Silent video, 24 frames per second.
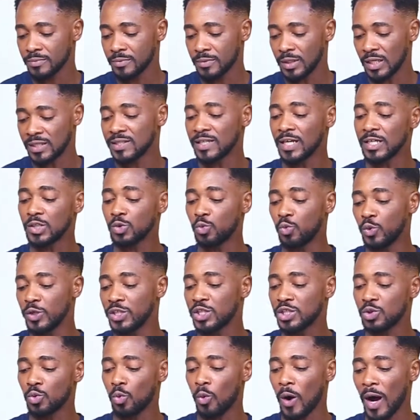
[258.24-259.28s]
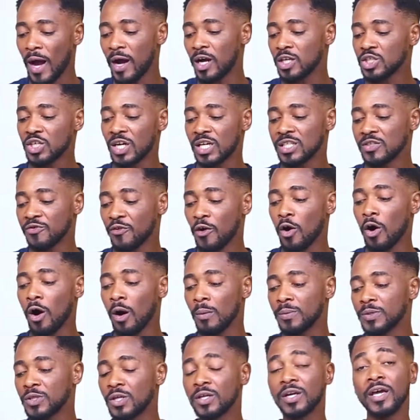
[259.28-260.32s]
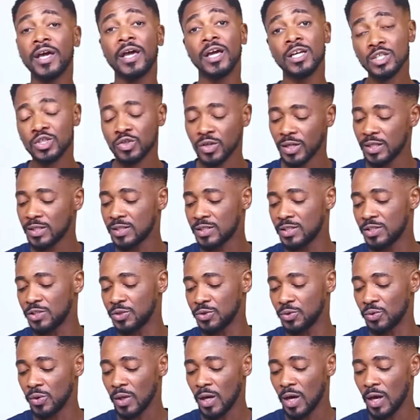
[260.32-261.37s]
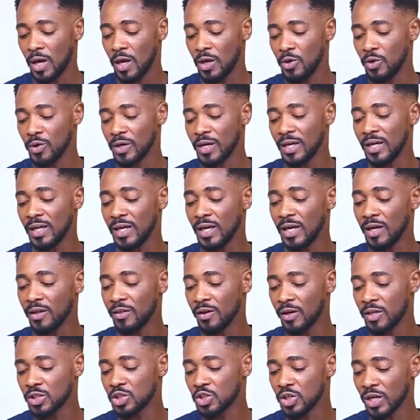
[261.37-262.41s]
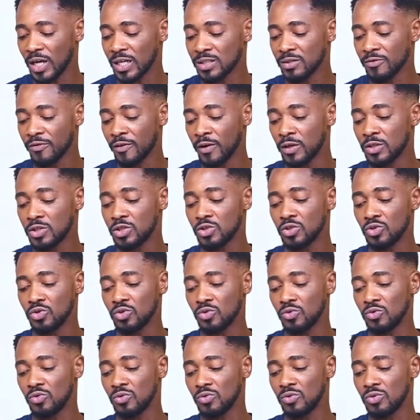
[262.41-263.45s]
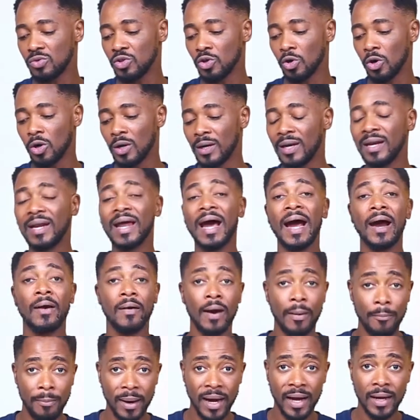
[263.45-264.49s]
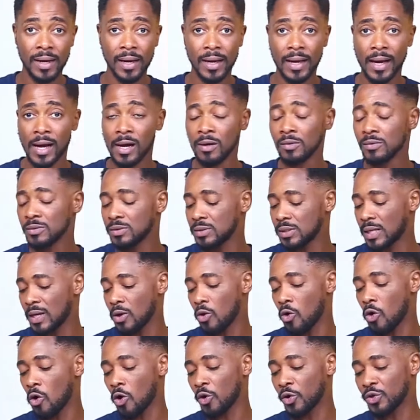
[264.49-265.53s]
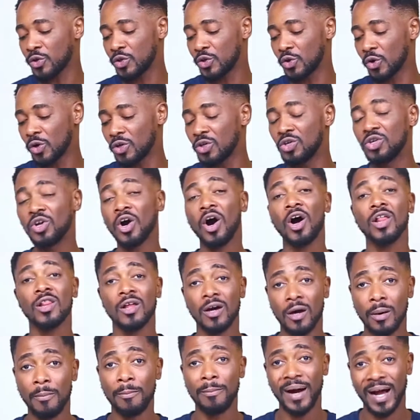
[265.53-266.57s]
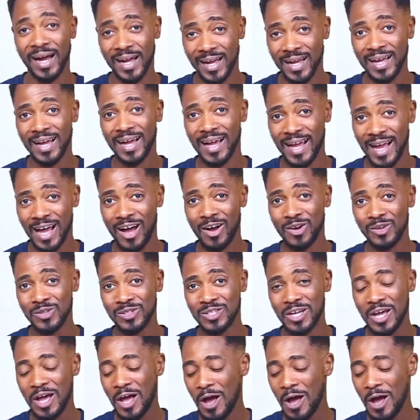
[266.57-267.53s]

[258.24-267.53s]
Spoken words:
It says which wire transfer option interests you. You can either transfer to your Naira bank account or your dollar bank account.